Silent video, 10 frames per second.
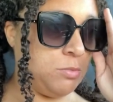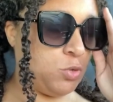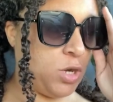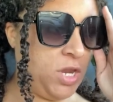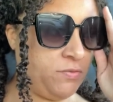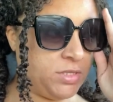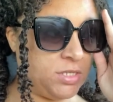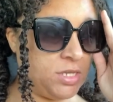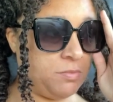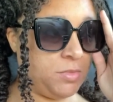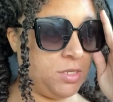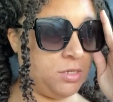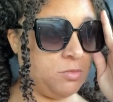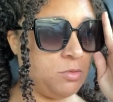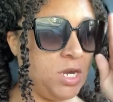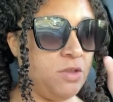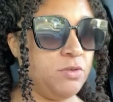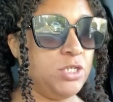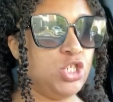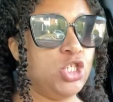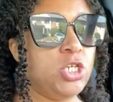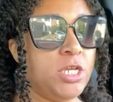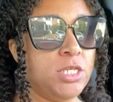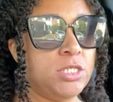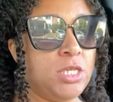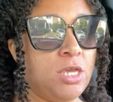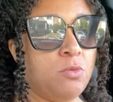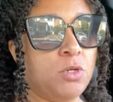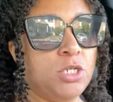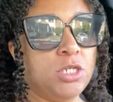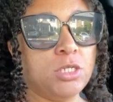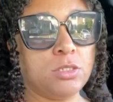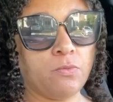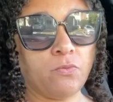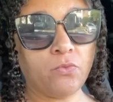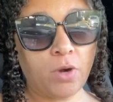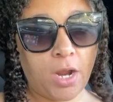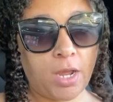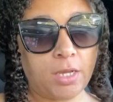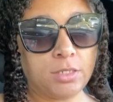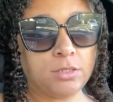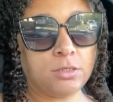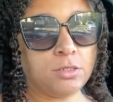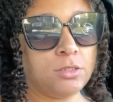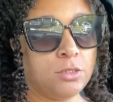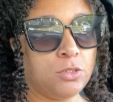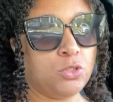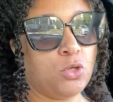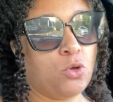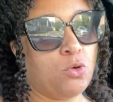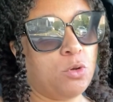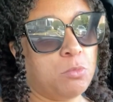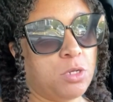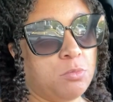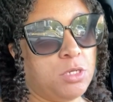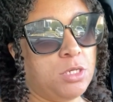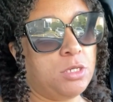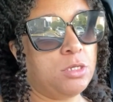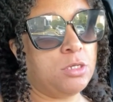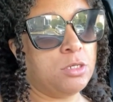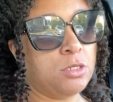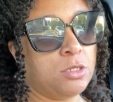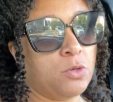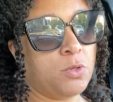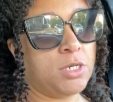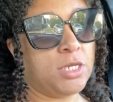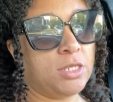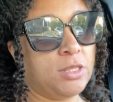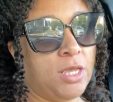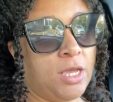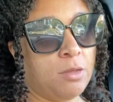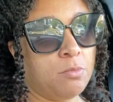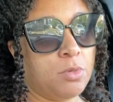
Craving something. I'm craving a chicken sandwich and some fries. So I'm going to be going to get that.